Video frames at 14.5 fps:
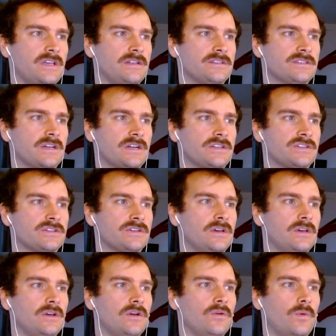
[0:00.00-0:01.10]
and such
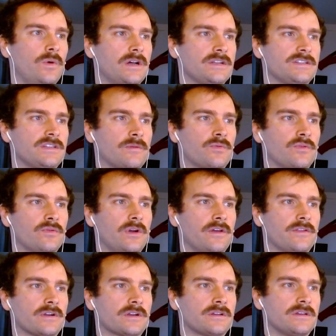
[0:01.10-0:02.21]
went on to uproot
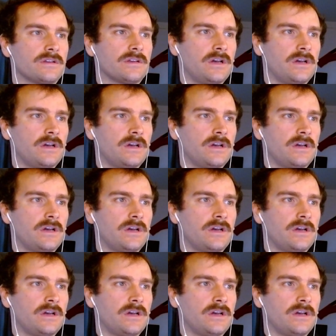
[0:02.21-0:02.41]
other